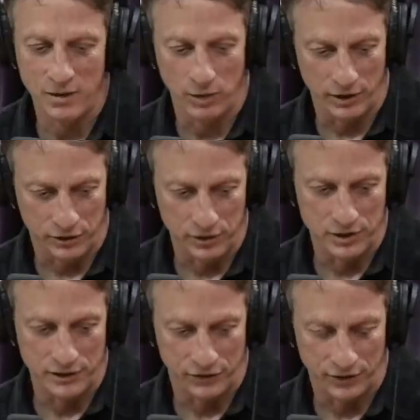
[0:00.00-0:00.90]
went through
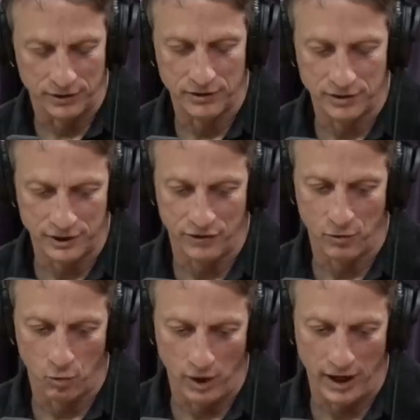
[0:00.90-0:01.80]
a different
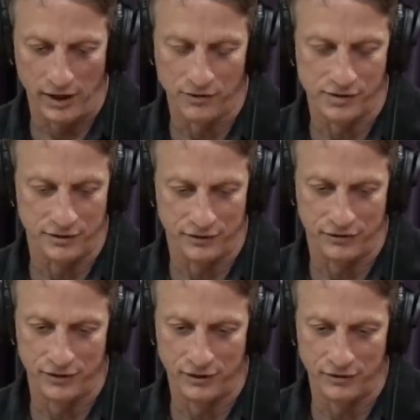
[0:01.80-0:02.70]
different waves
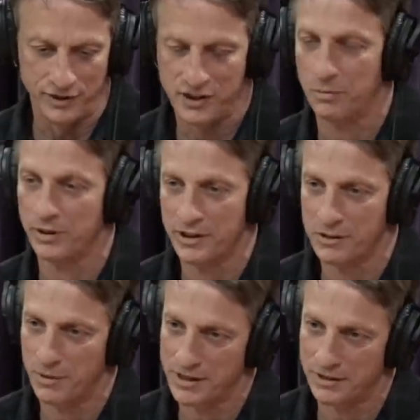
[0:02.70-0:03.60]
of of
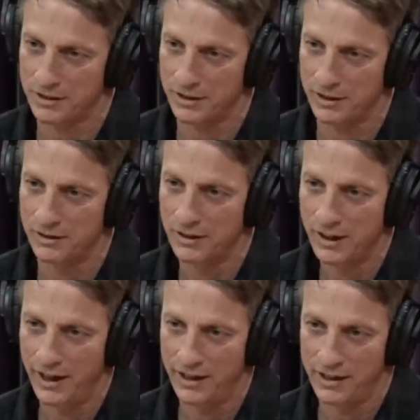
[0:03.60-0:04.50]
disciplines basically,
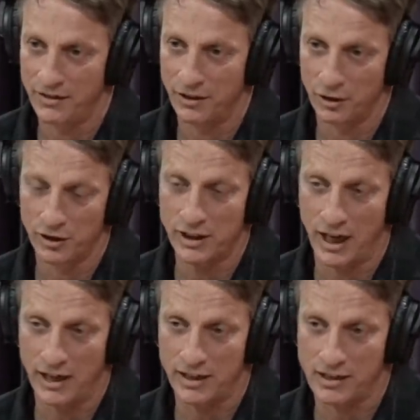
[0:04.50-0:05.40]
and in the early
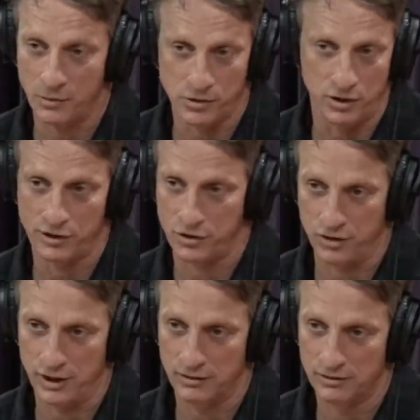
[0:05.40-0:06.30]
'90s, it was all
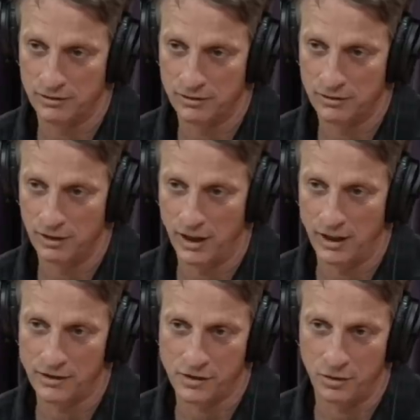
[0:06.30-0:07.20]
street,
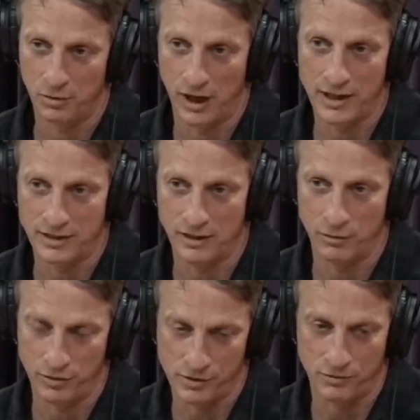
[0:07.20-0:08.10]
right? And so what I
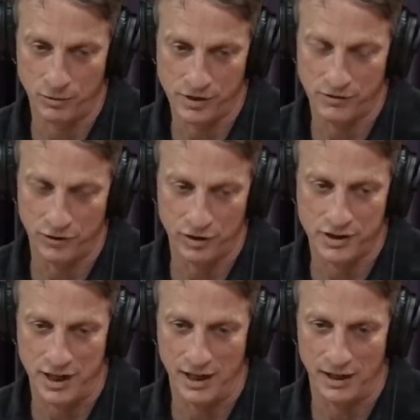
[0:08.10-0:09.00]
did was was vert
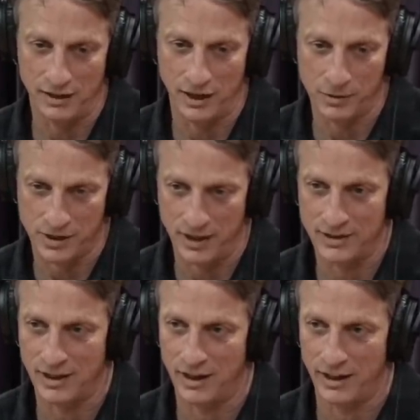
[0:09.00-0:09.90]
skating. That was kind
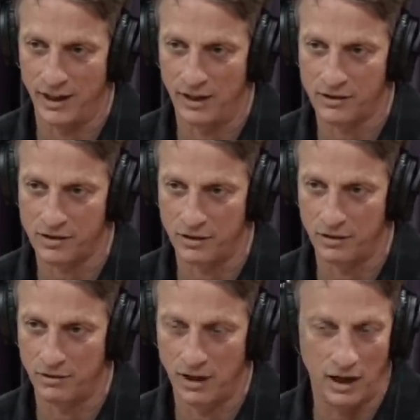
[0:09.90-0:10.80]
of dying out,
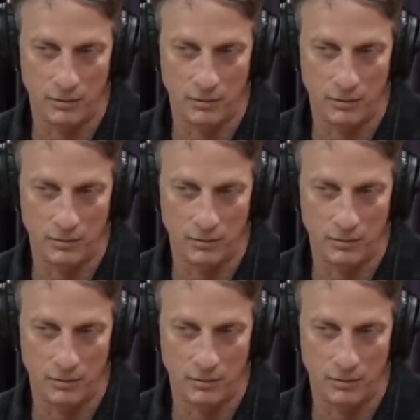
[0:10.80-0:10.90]
so I